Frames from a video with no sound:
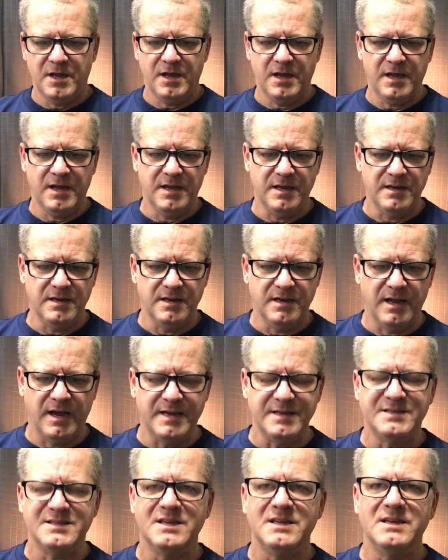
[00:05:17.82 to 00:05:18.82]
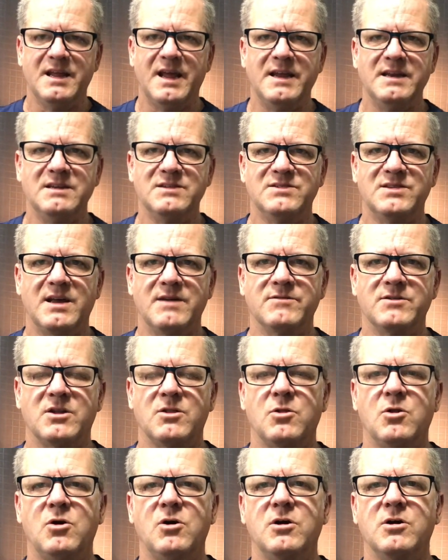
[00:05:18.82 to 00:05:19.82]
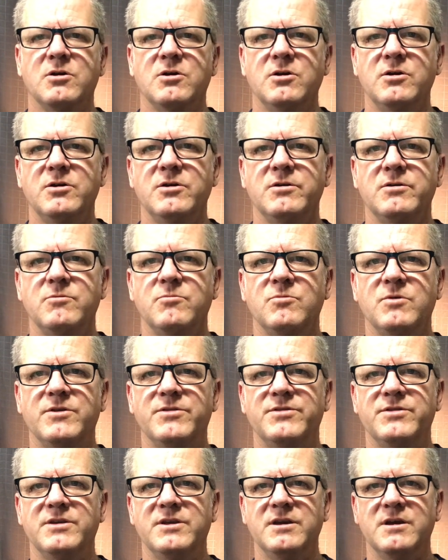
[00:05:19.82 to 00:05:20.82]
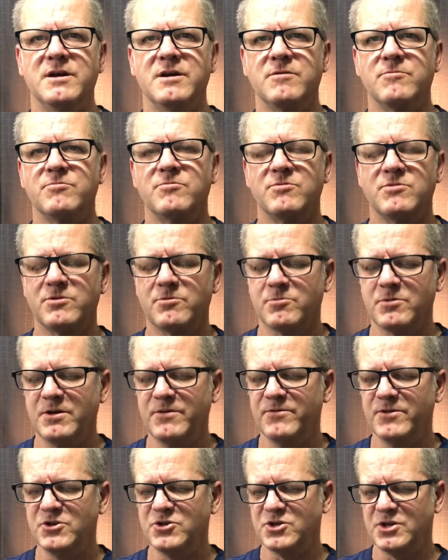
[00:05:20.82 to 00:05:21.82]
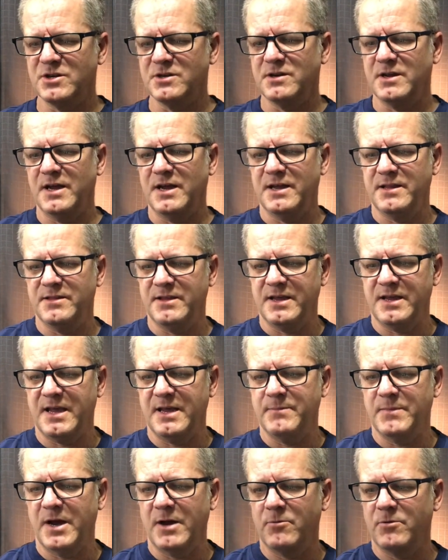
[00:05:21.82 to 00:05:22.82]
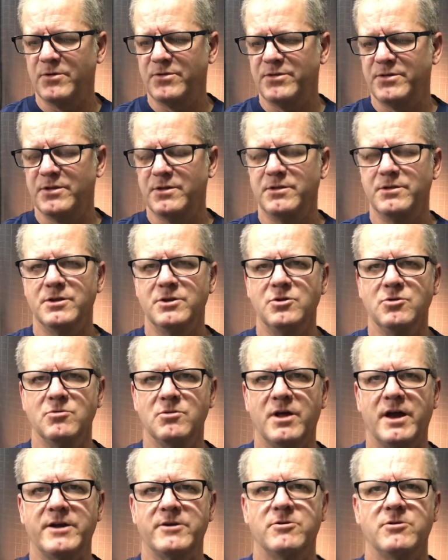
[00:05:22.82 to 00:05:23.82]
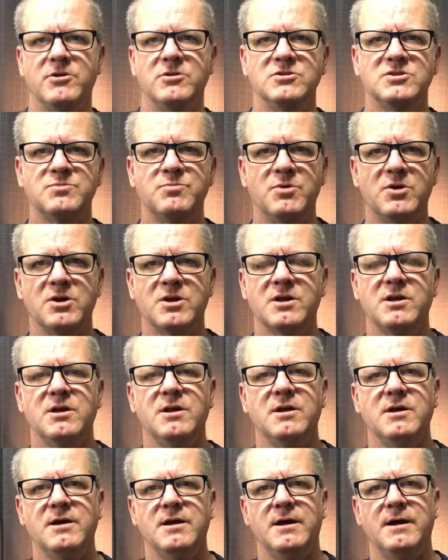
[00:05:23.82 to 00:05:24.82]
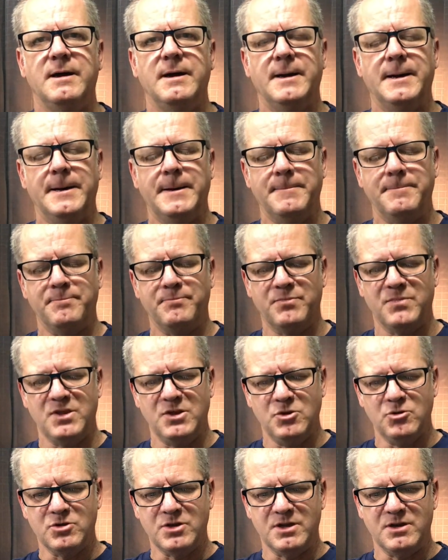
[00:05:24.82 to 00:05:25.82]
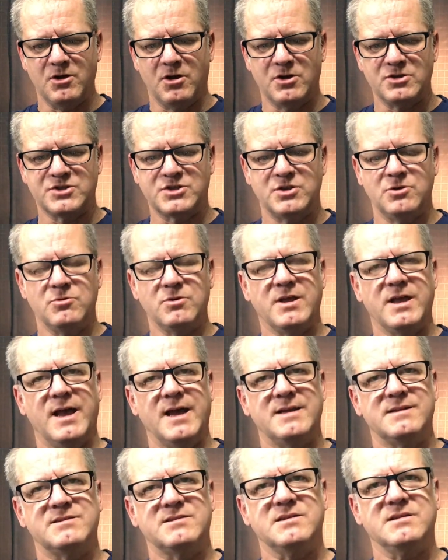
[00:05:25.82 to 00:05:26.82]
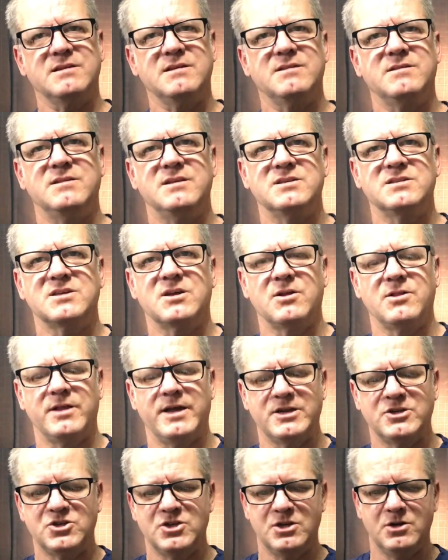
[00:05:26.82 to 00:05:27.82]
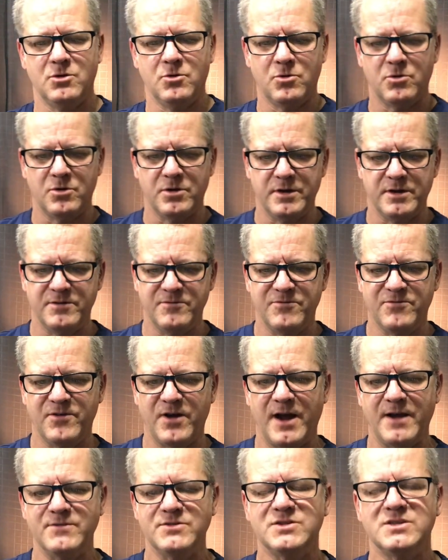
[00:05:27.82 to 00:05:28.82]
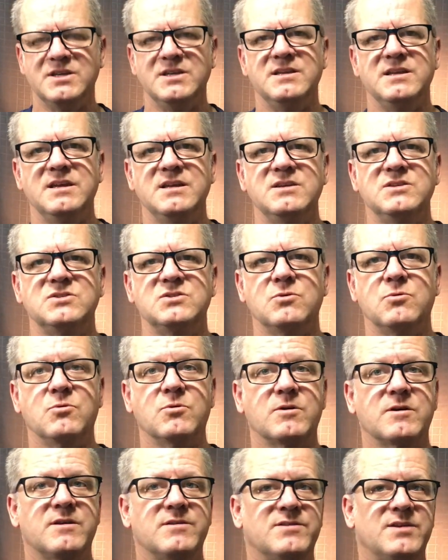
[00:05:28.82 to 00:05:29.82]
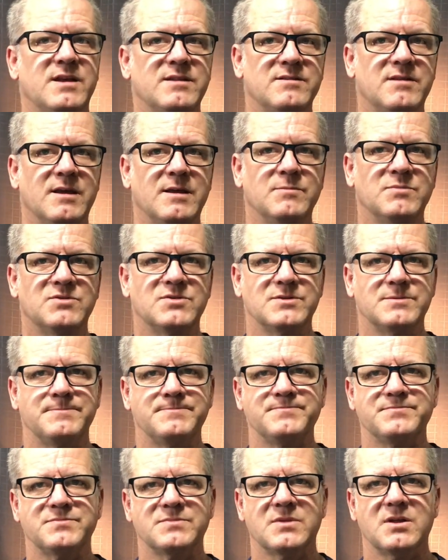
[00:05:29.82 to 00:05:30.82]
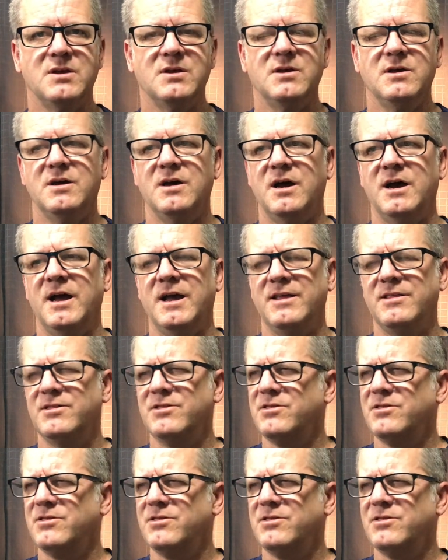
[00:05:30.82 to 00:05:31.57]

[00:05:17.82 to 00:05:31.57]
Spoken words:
1987, along with the revision, and they came out with the new liner notes book, you could also get this collection on 5 CDs or cassette tapes. I